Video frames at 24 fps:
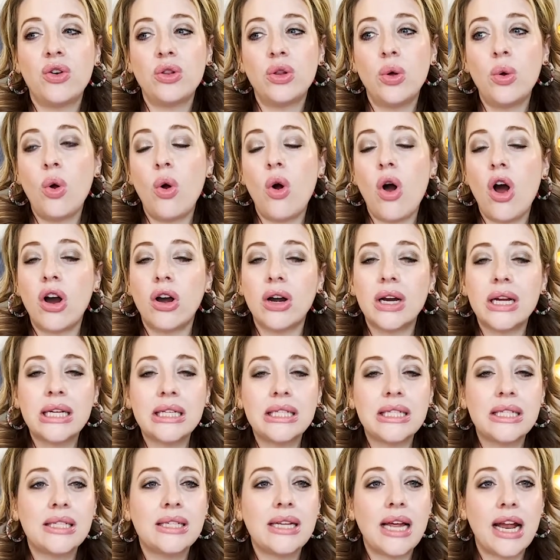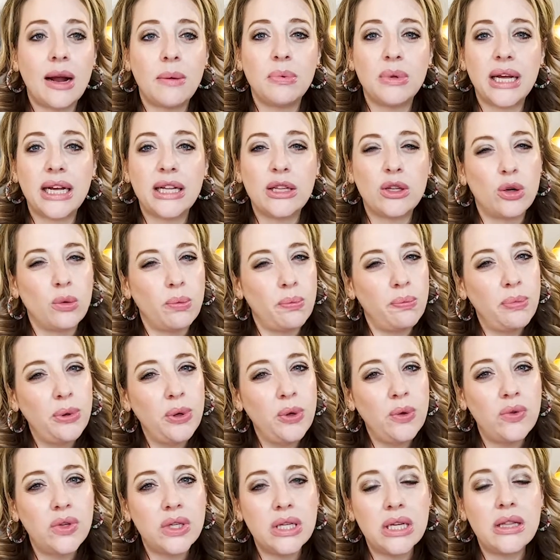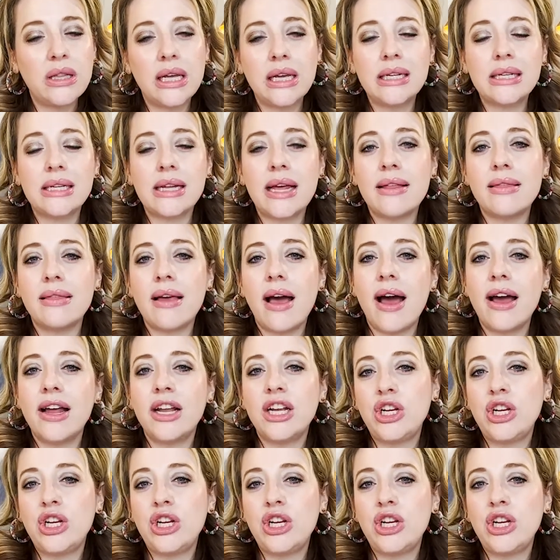local artists set up like little booths and things like that.